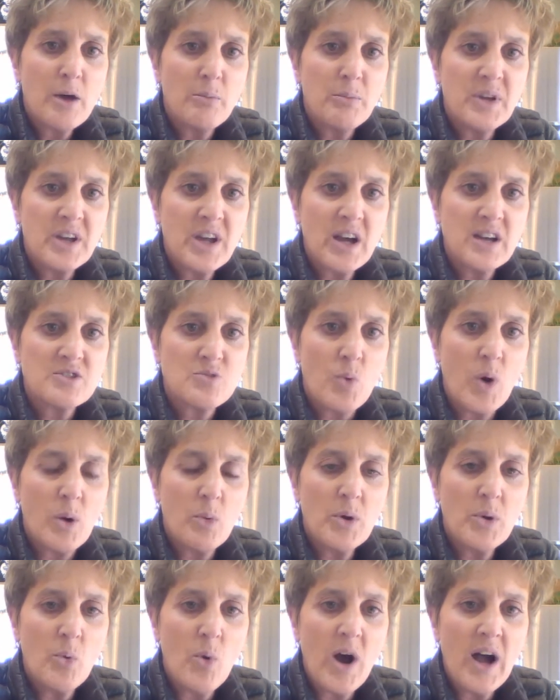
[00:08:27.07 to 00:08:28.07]
because what
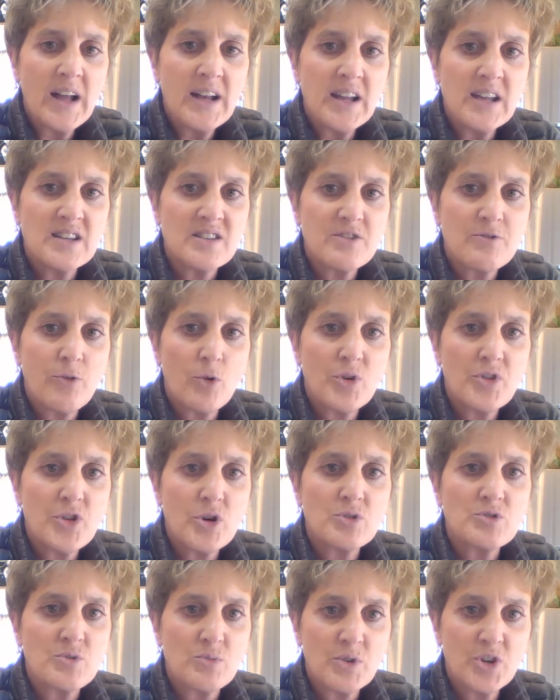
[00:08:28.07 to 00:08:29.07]
we want is for
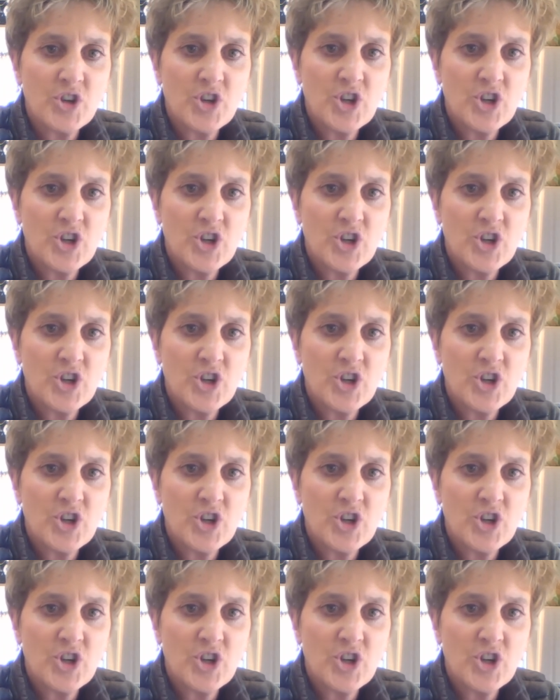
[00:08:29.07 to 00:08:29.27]
those really